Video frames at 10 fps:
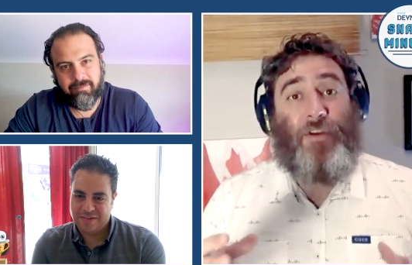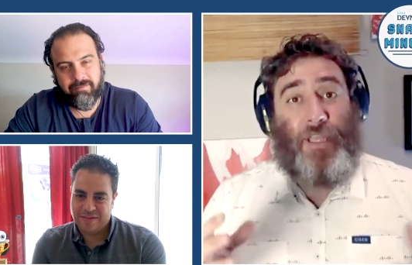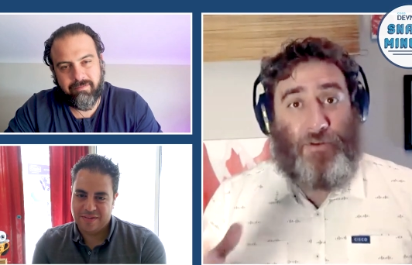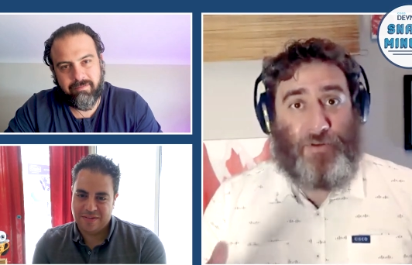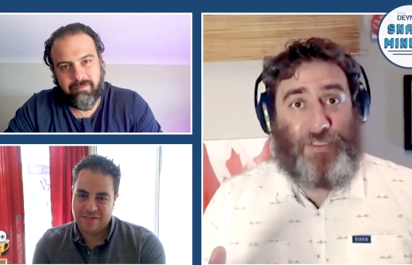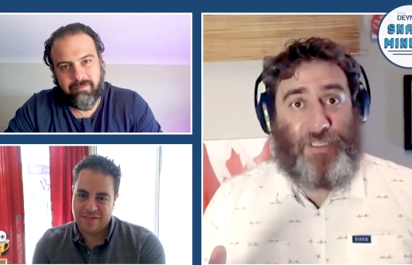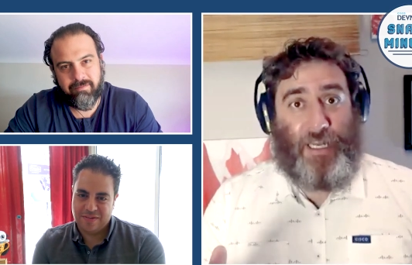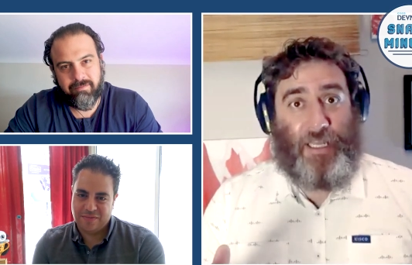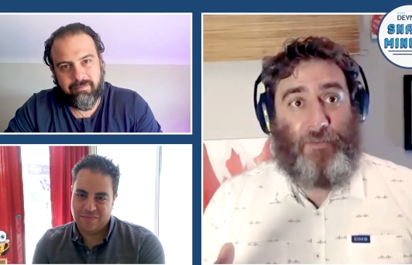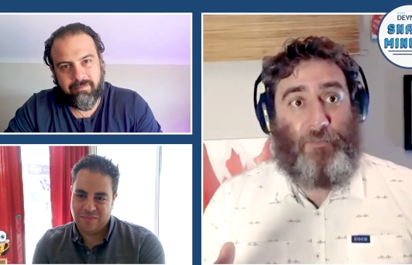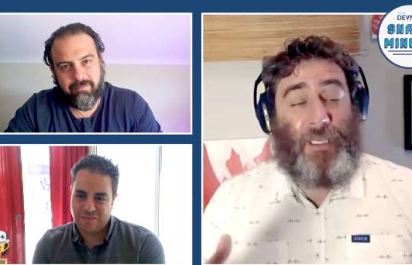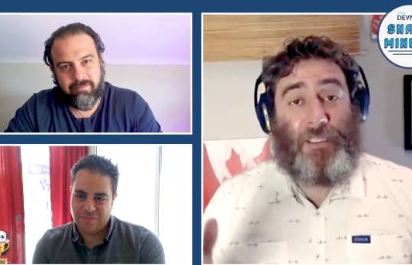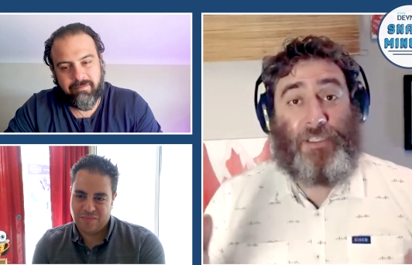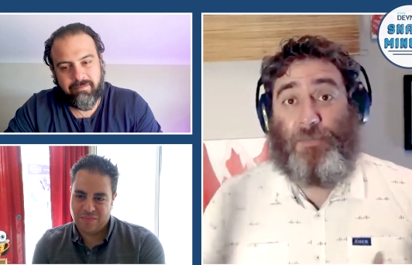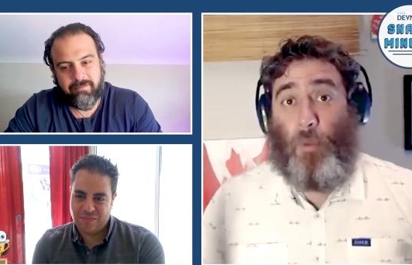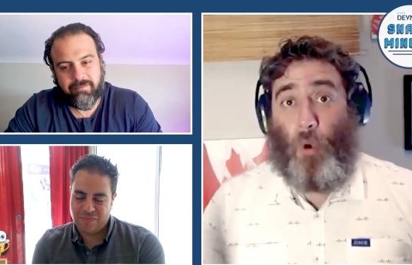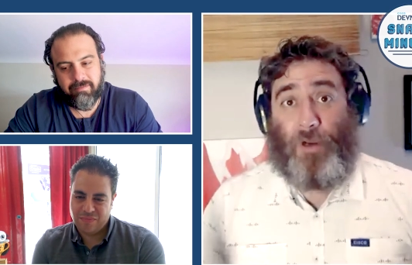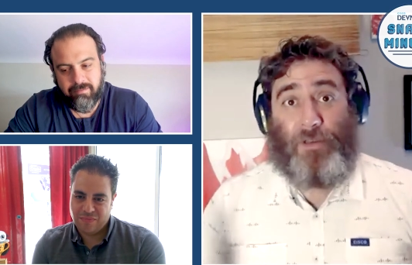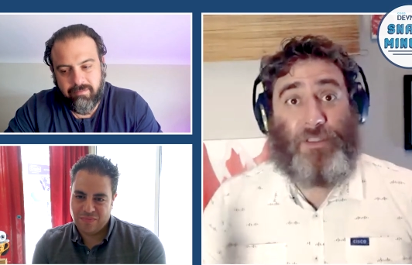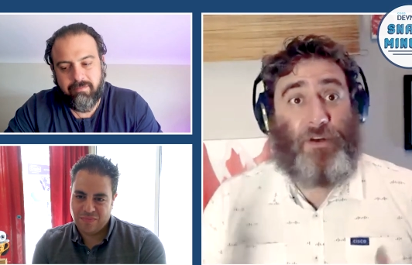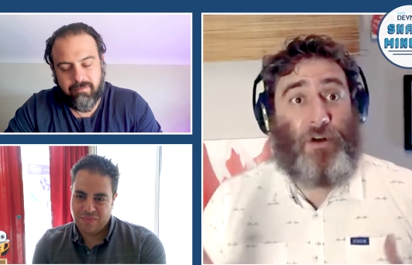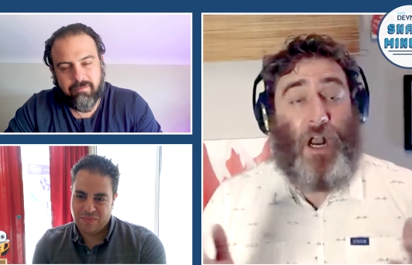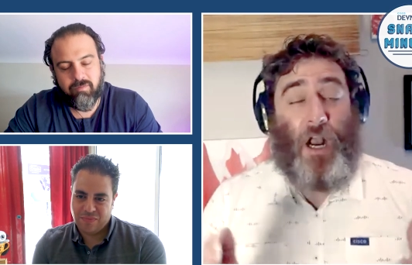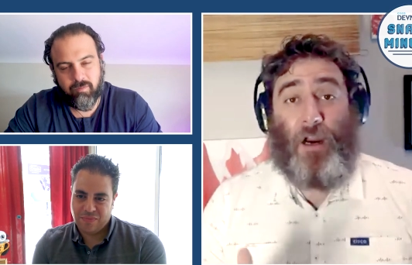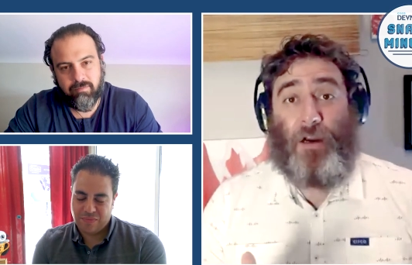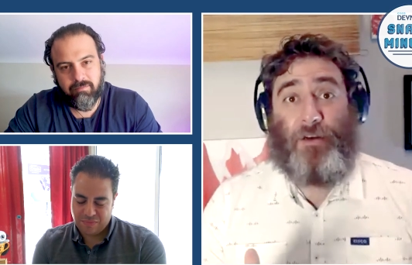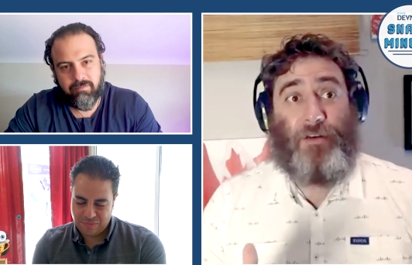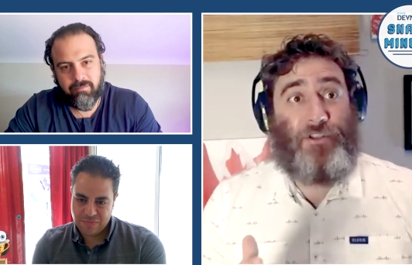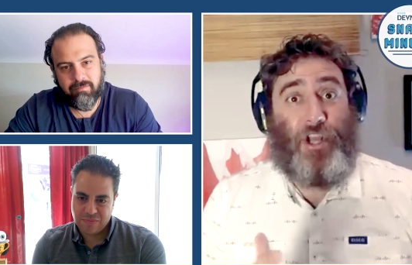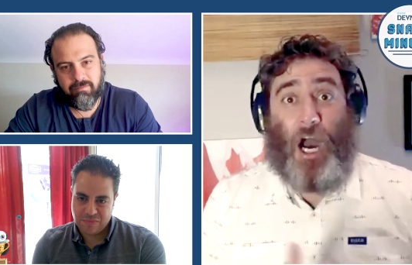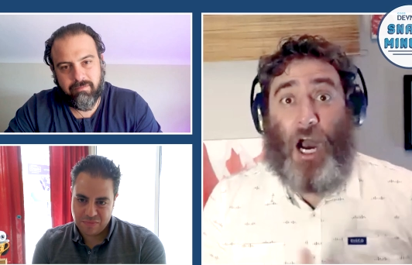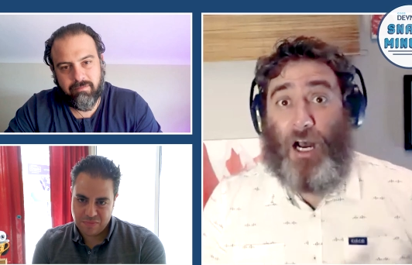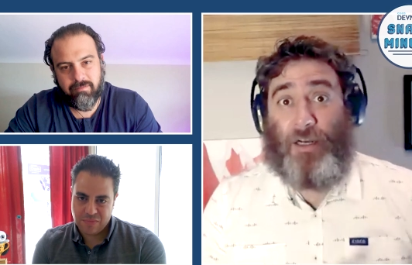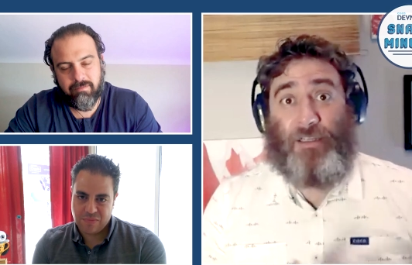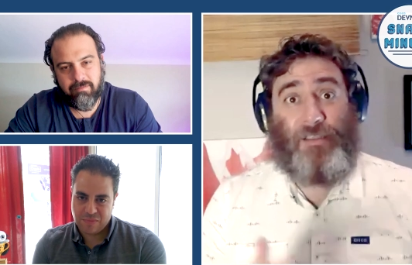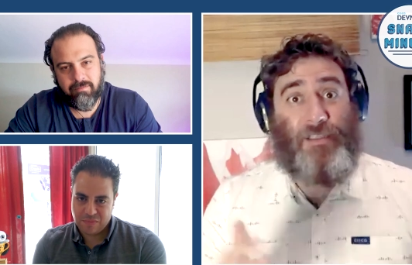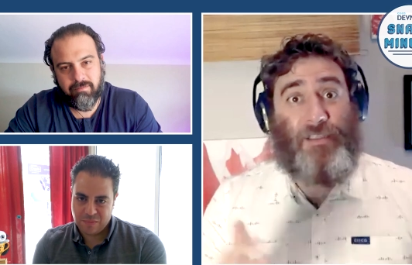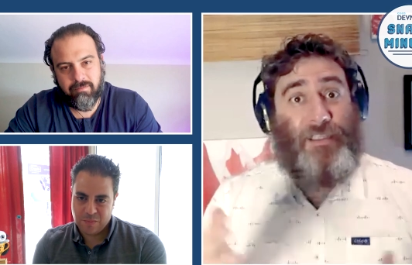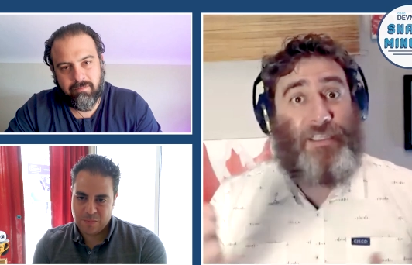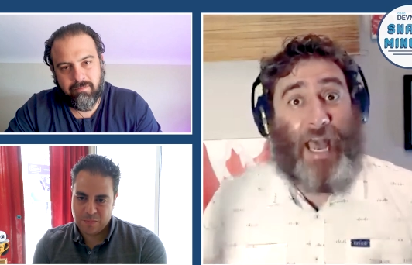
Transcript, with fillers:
Speaker 1: you're interested in, be it sports or art, dogs,